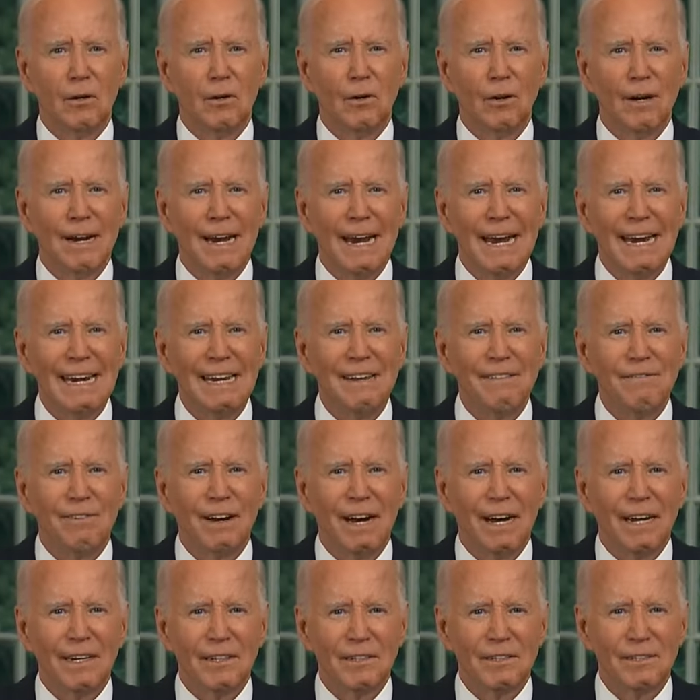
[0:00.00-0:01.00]
or any
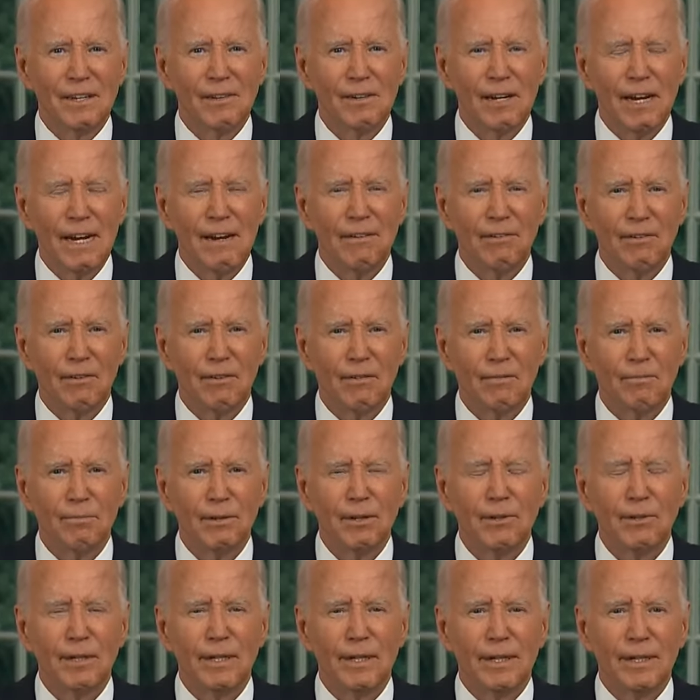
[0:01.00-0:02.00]
violence ever,
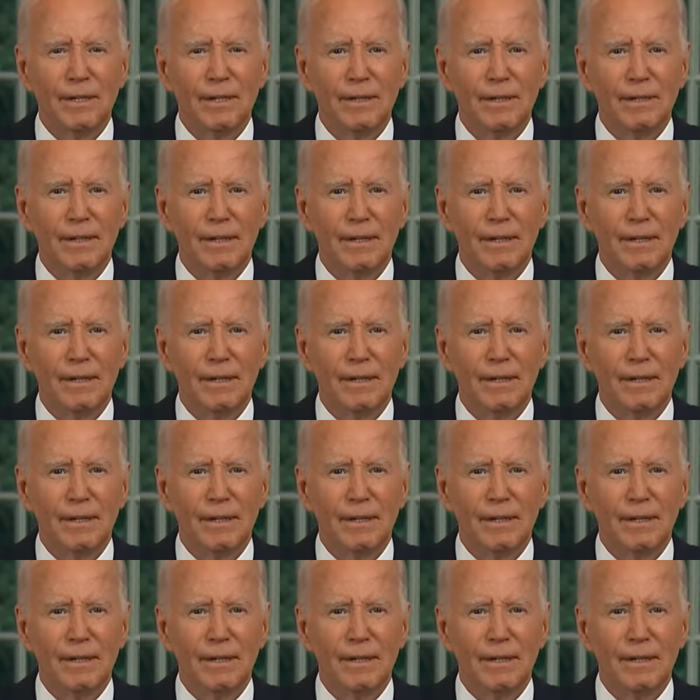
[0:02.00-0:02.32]
period.